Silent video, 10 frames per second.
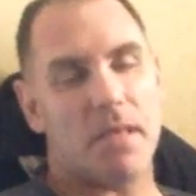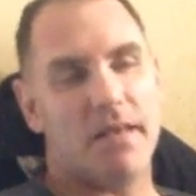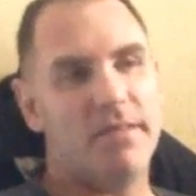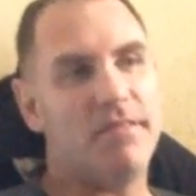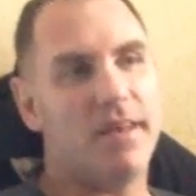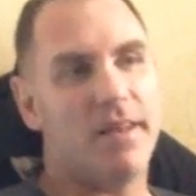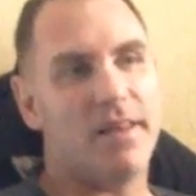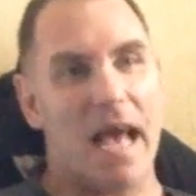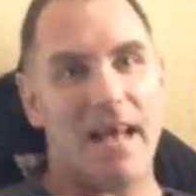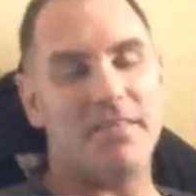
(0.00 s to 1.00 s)
Is this a
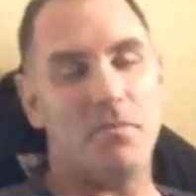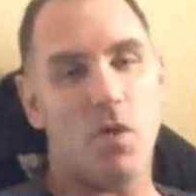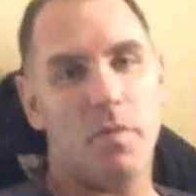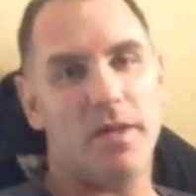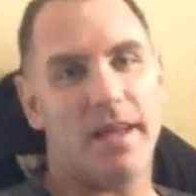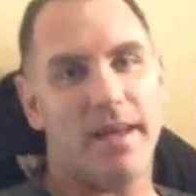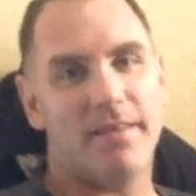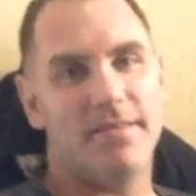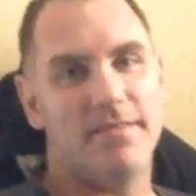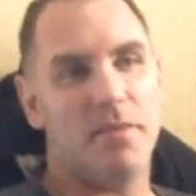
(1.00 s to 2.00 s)
Lassie moment, like
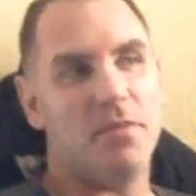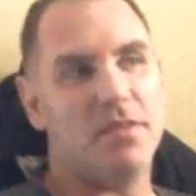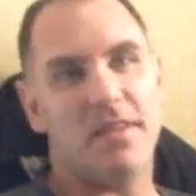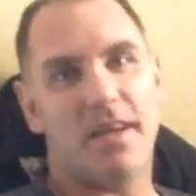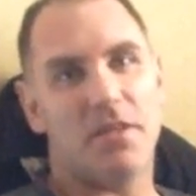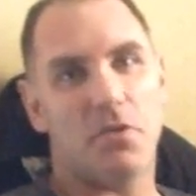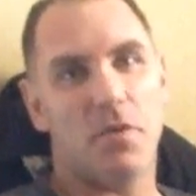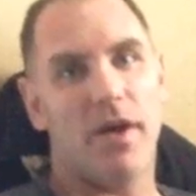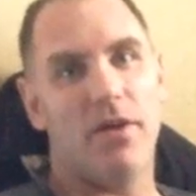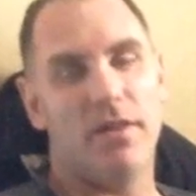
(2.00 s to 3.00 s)
Timmy stuck in a
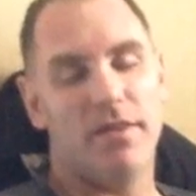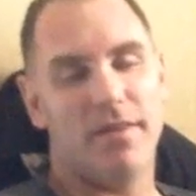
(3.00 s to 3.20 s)
well?